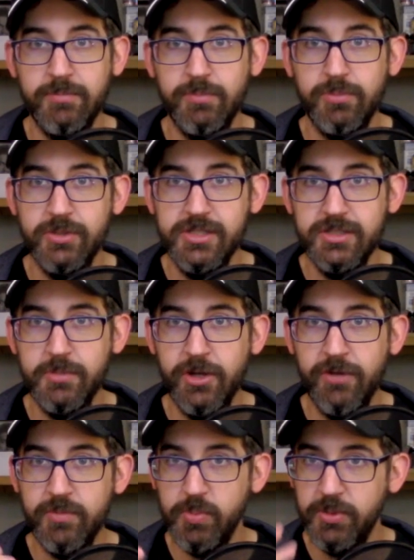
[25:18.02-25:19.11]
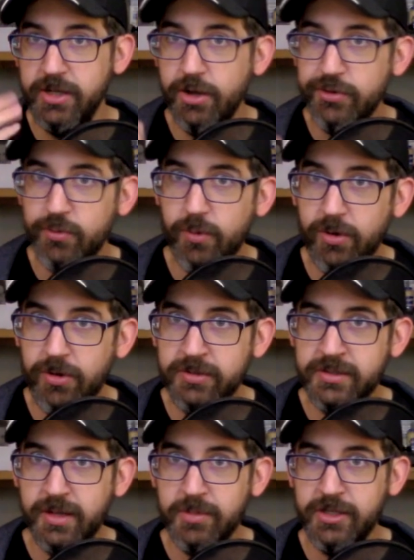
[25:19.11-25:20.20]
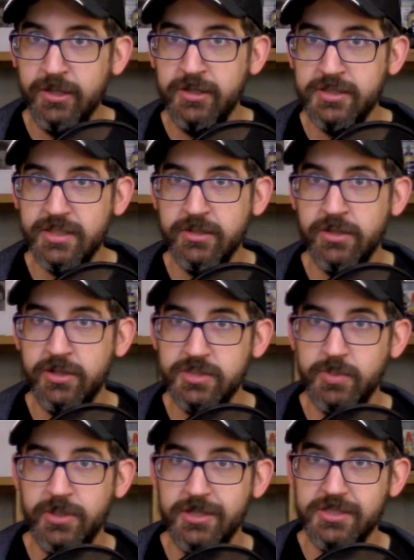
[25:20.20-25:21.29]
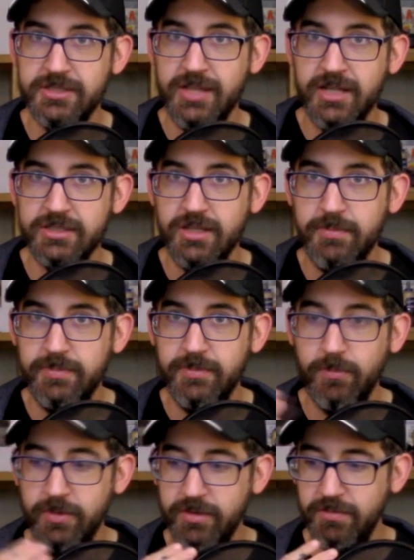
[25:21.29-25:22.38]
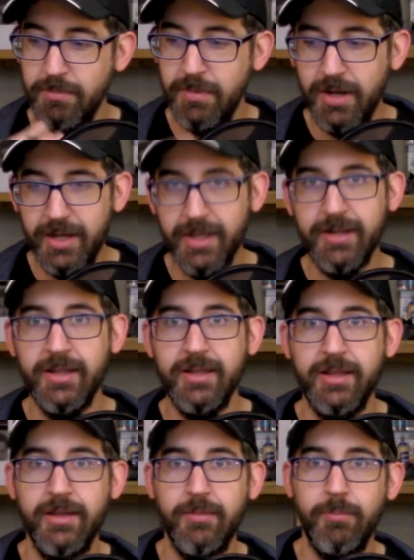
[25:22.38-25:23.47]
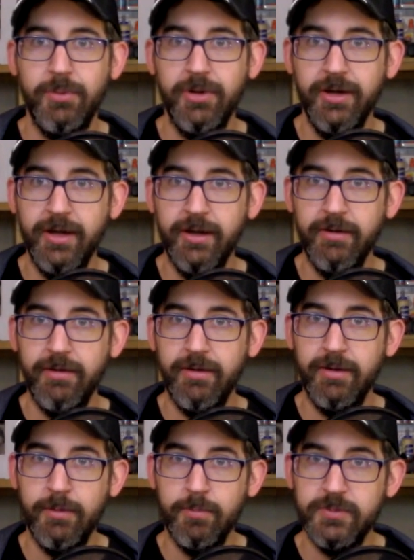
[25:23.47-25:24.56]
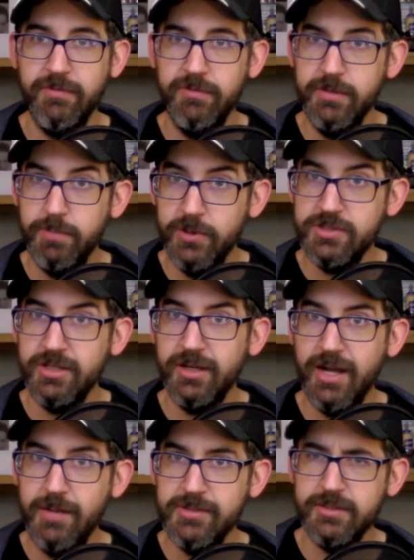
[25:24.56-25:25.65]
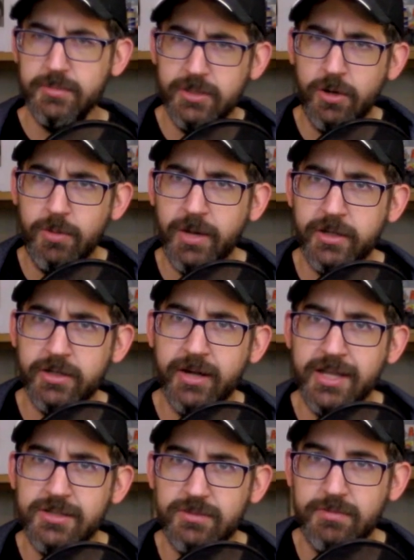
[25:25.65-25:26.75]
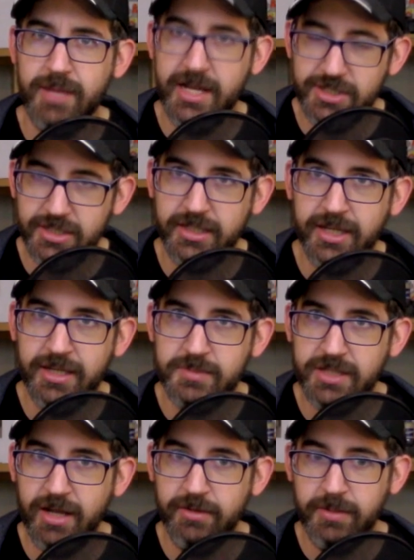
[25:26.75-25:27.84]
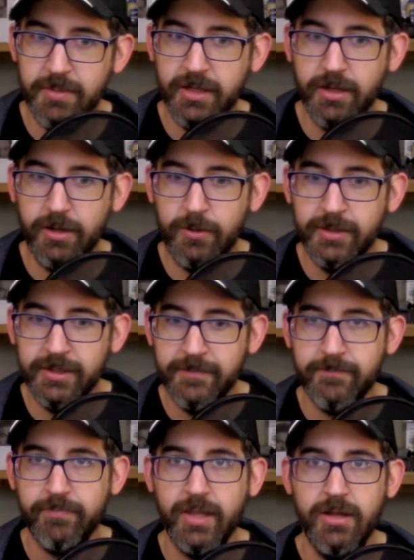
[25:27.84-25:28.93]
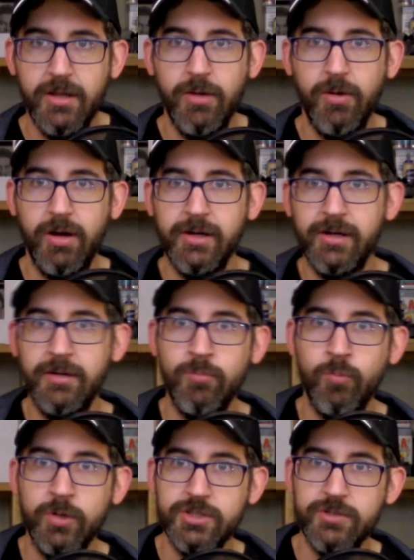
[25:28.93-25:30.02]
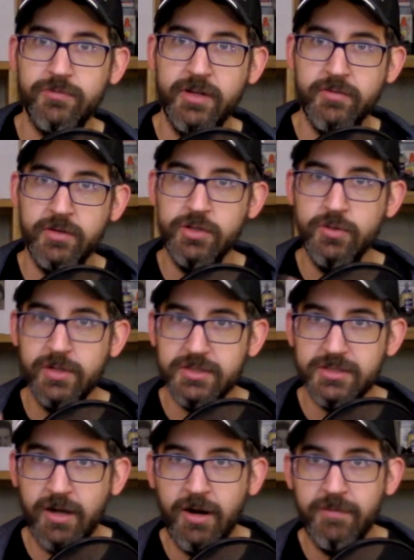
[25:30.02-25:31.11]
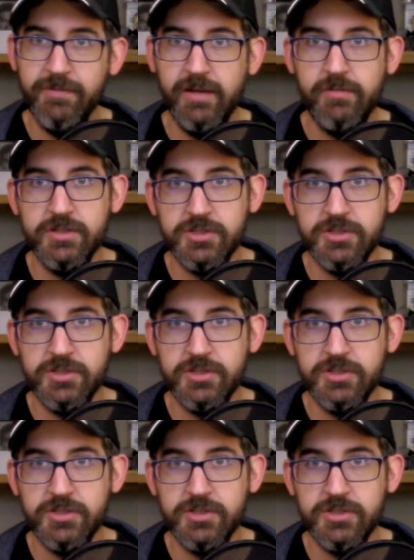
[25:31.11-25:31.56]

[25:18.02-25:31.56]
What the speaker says: Please let me know if you've been playing Otherworld. I'd be curious how your experience stacks up with mine. But definitely post in the comments. Let me know about your Age of Magic games, how they've been going, what your favorite units are, favorite